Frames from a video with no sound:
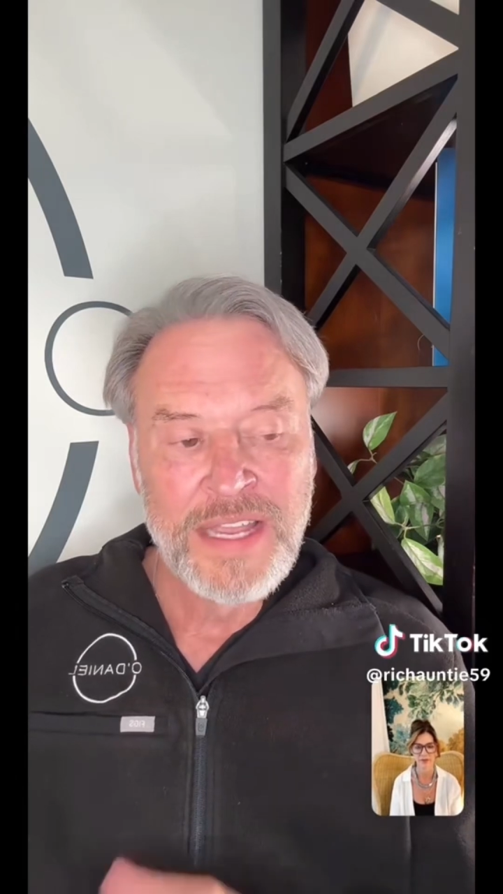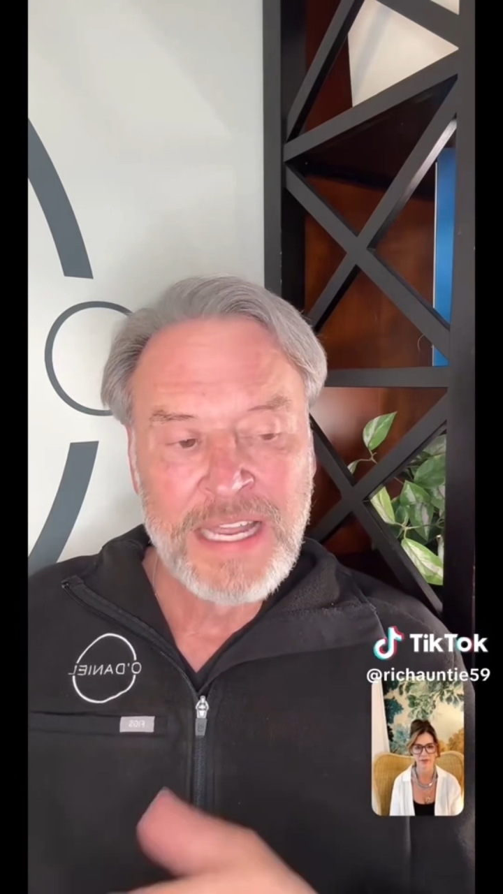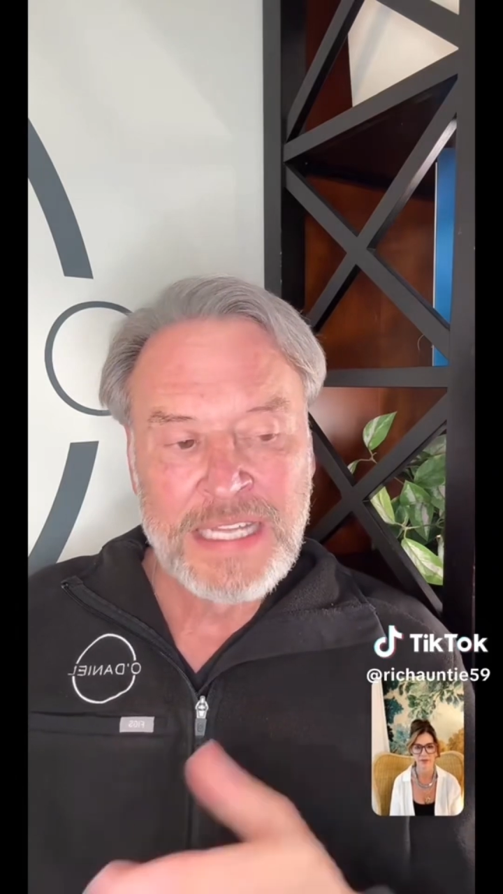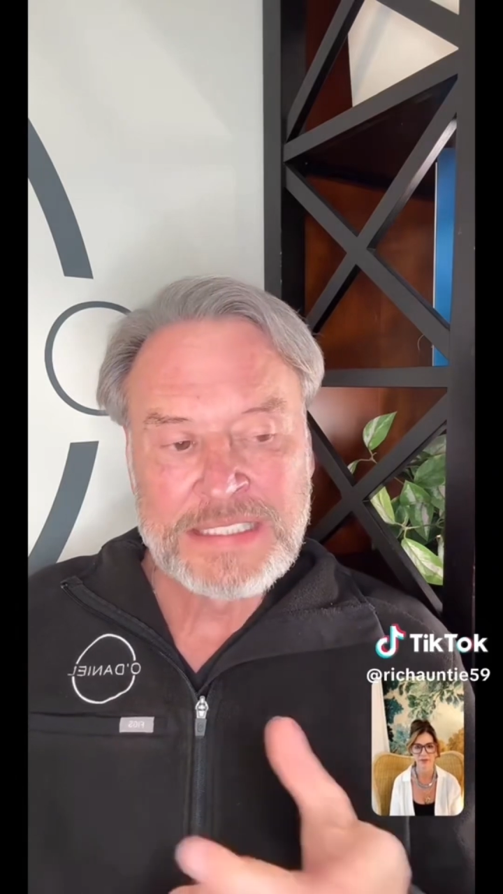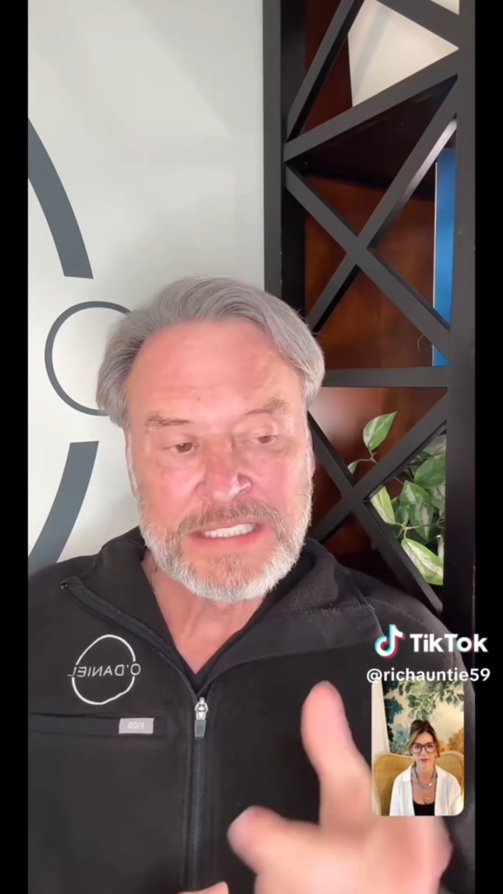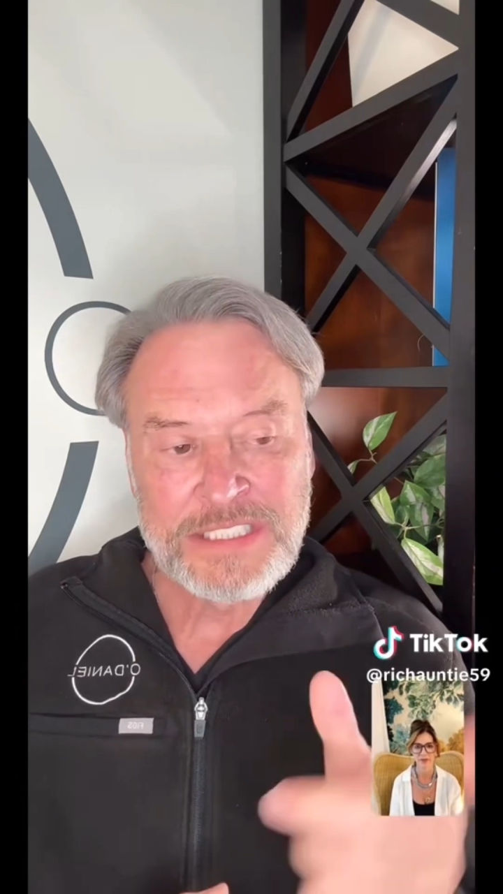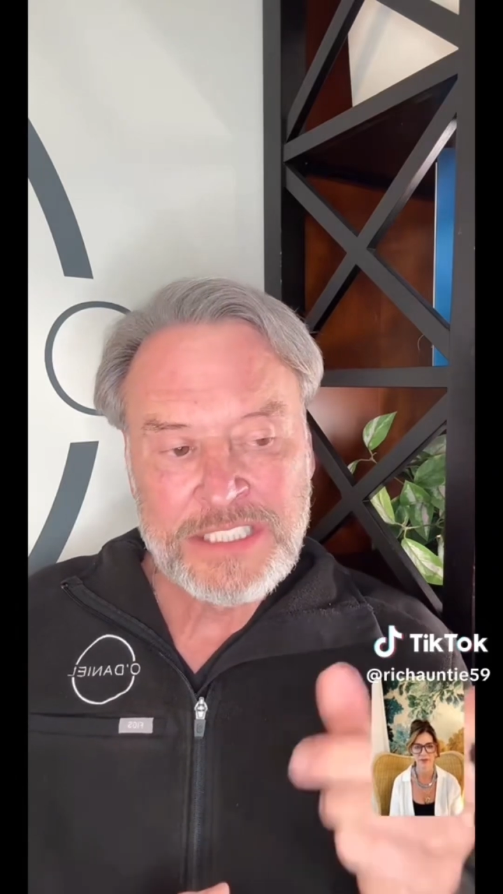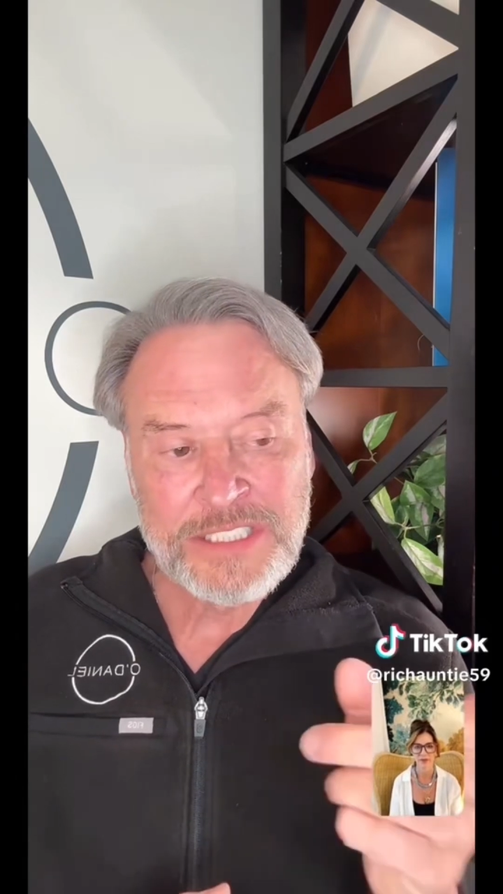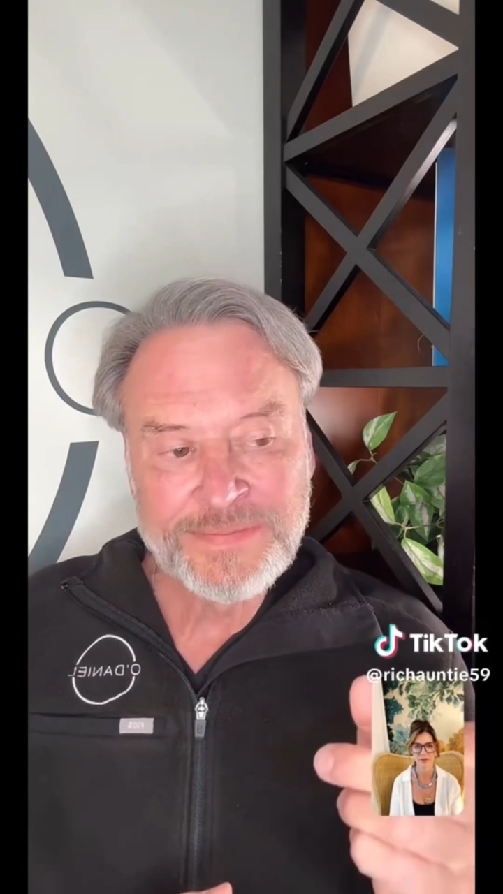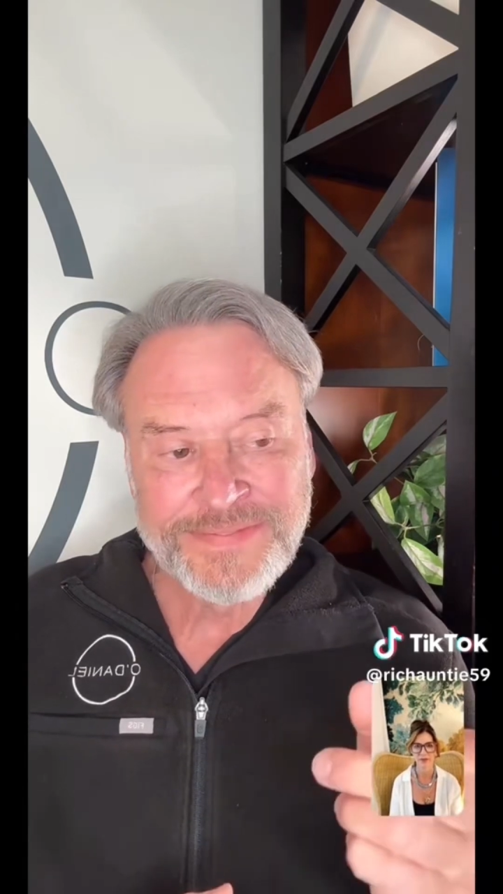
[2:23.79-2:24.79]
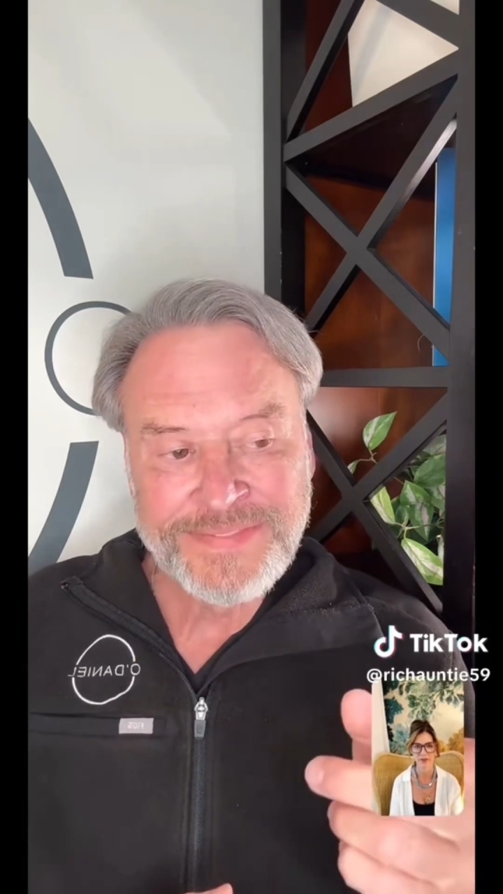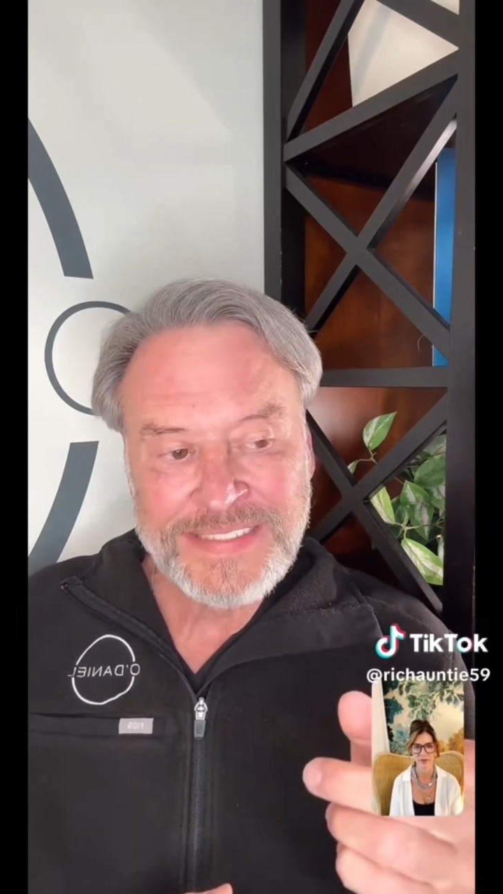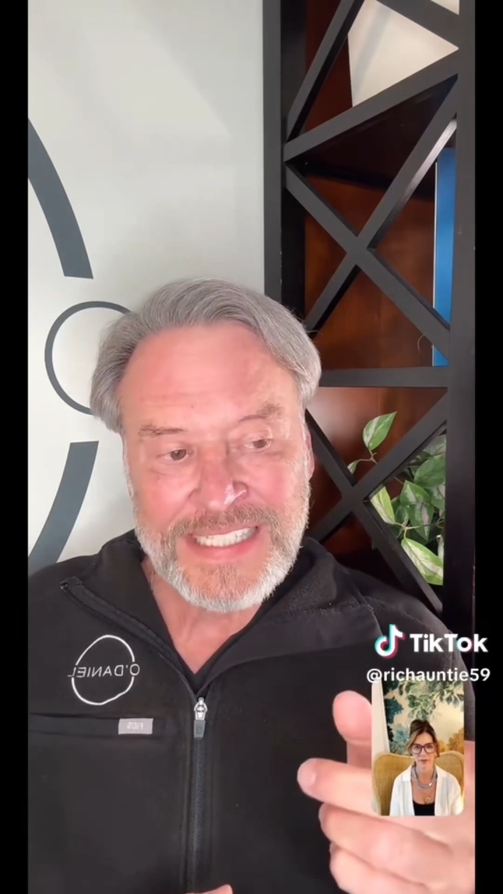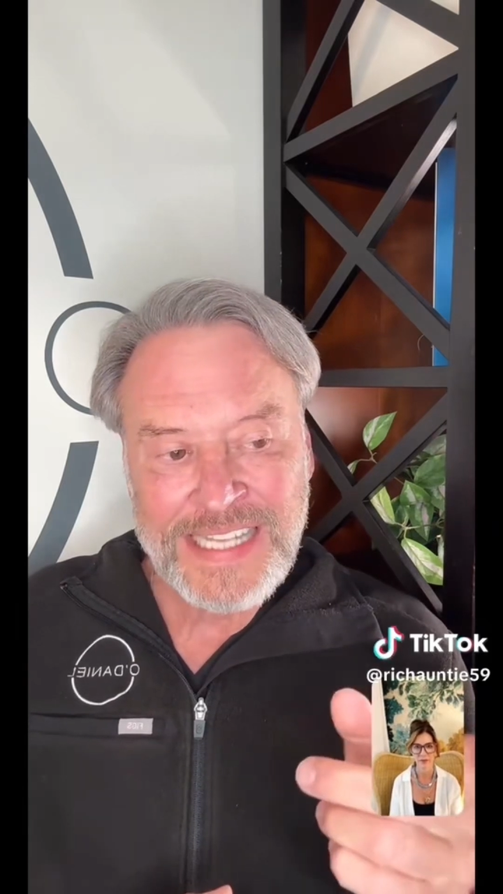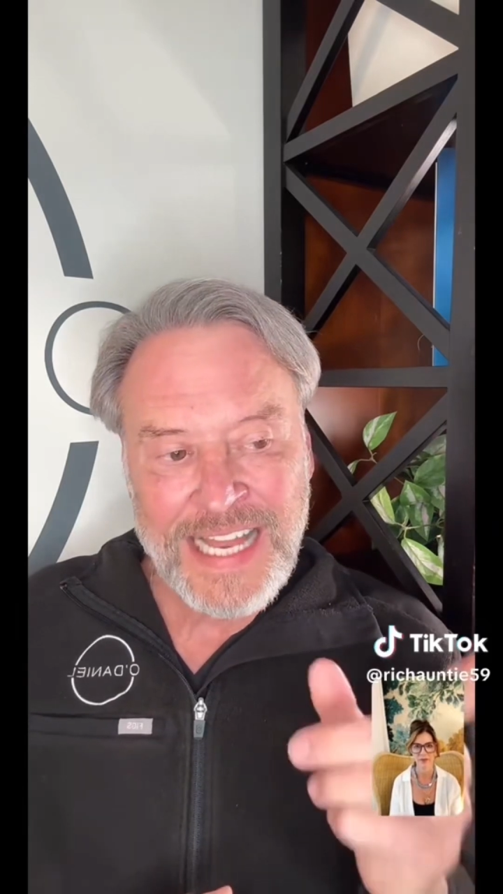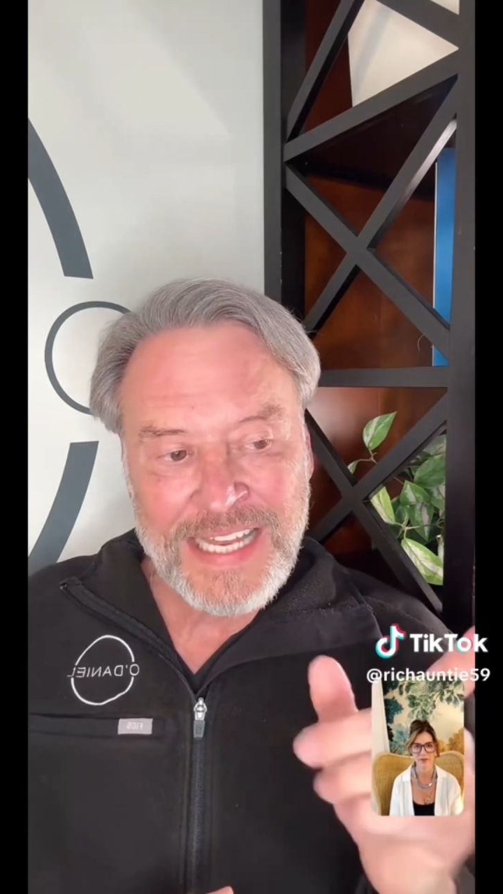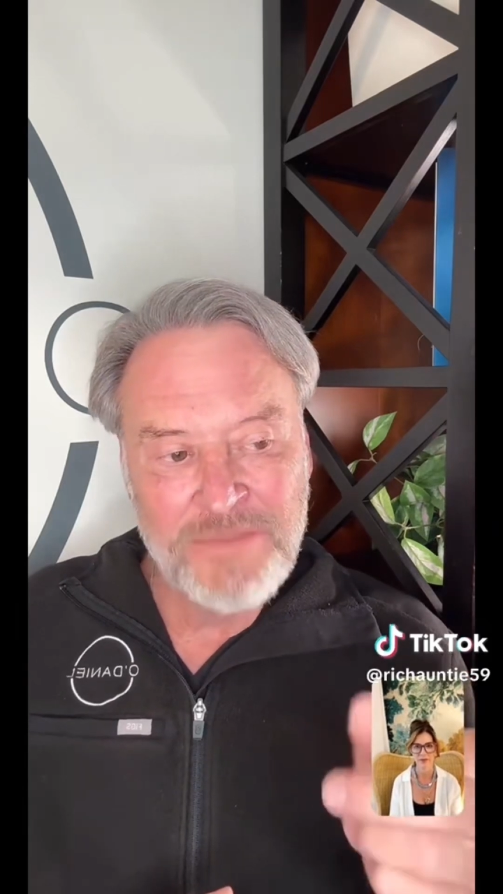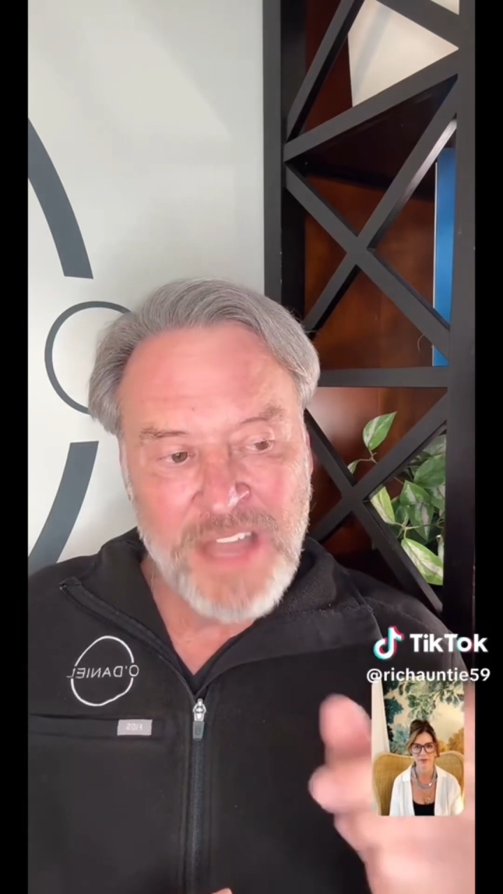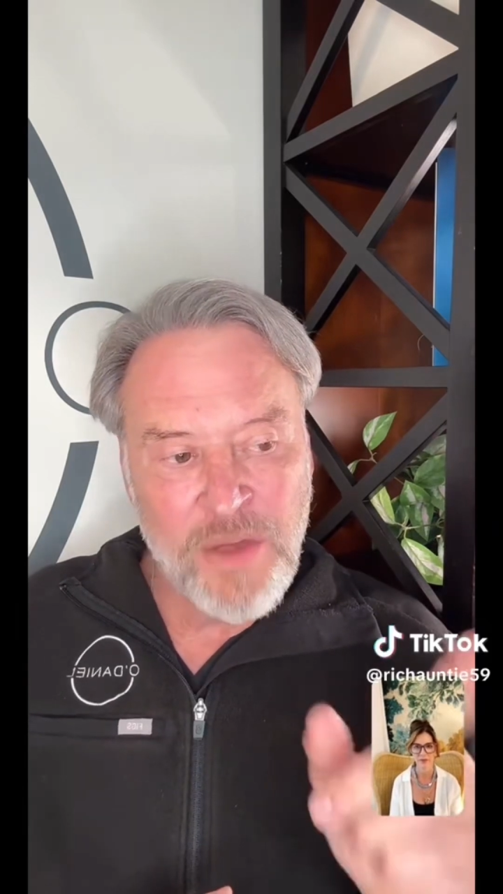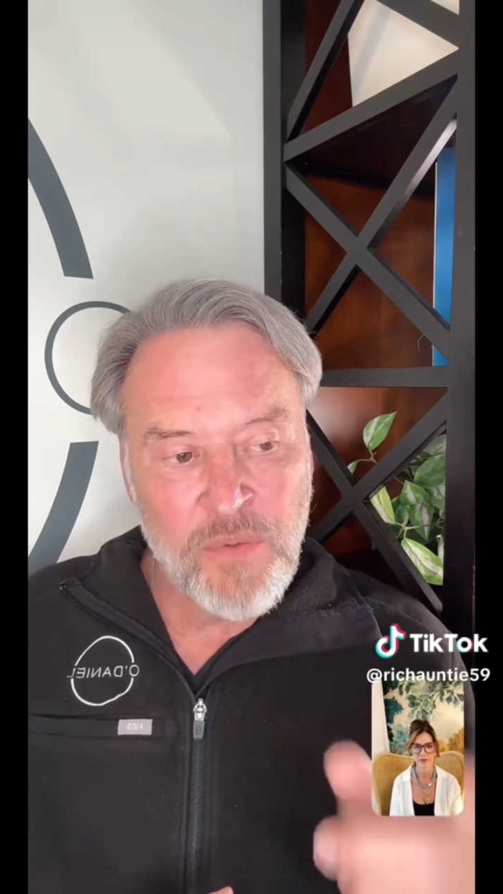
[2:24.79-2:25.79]
And I said, I'm
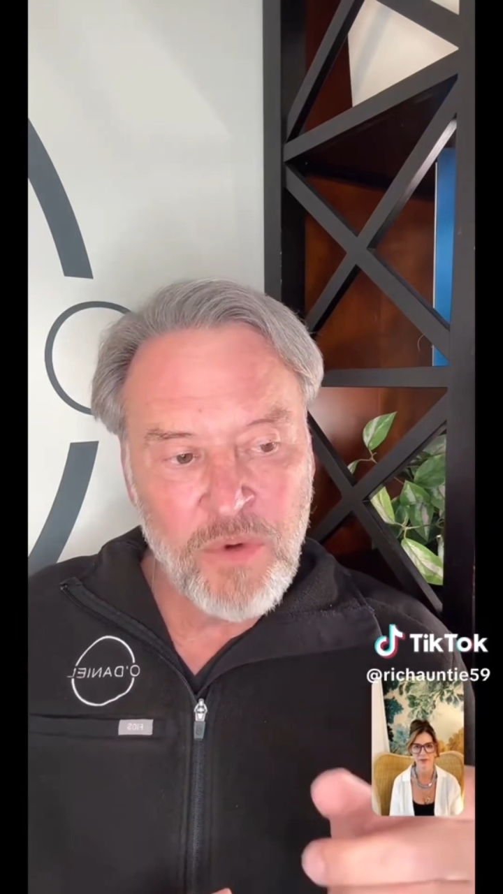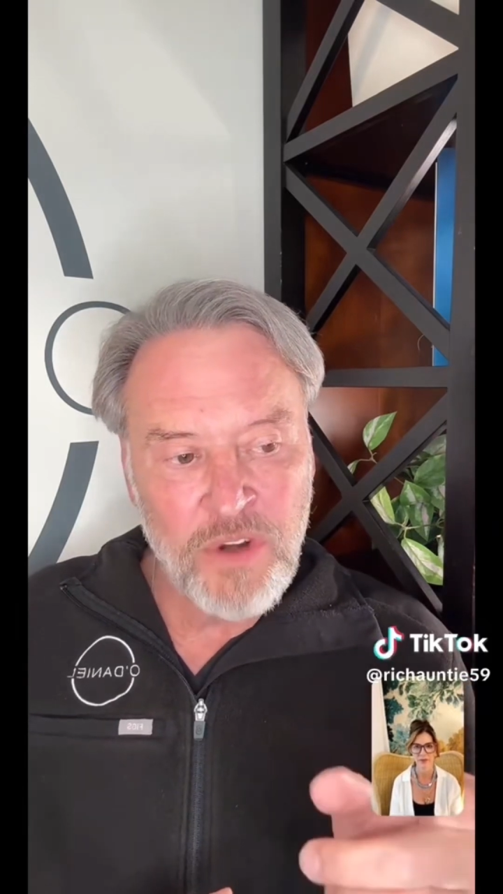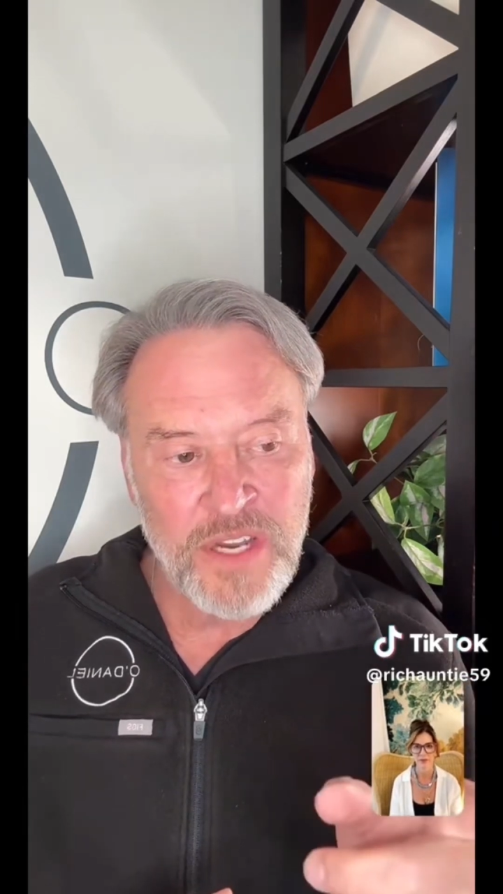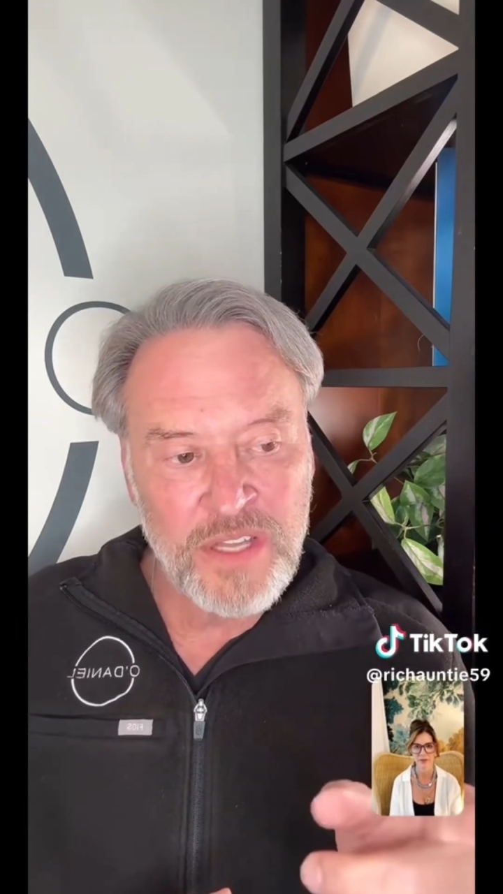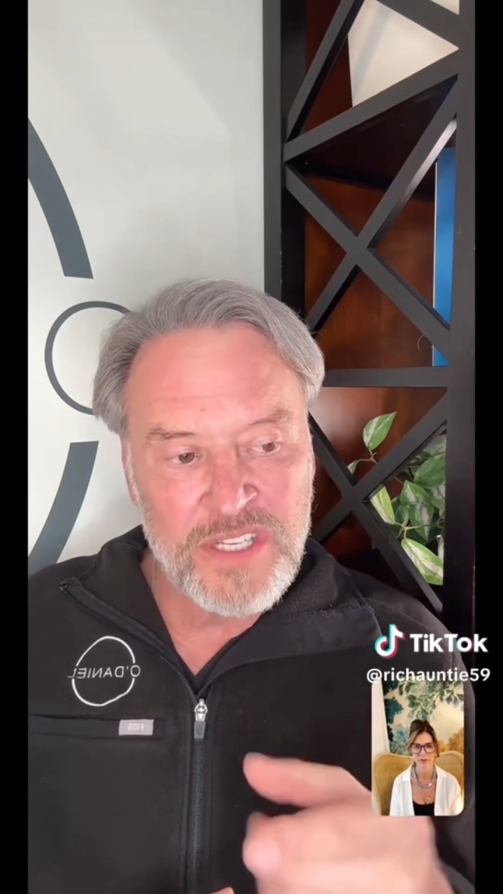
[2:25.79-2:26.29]
not working.